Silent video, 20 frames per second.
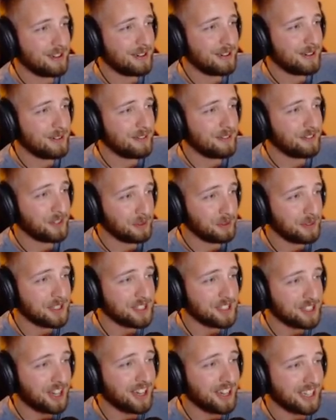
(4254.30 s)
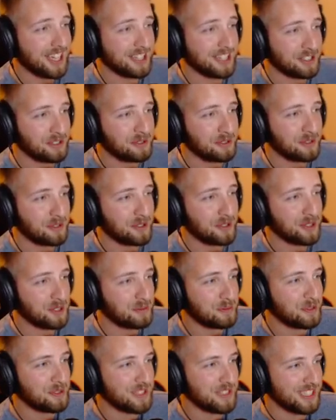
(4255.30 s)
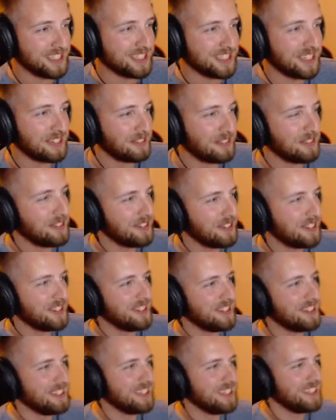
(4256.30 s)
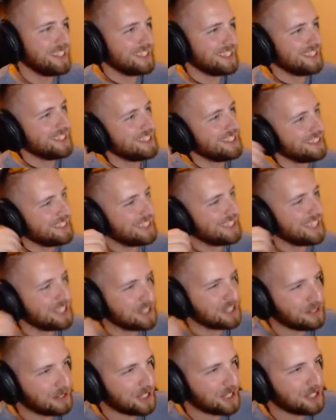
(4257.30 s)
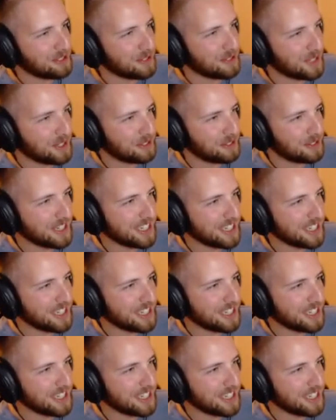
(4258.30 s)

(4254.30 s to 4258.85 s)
for when Jock actually records music stuff in 2023.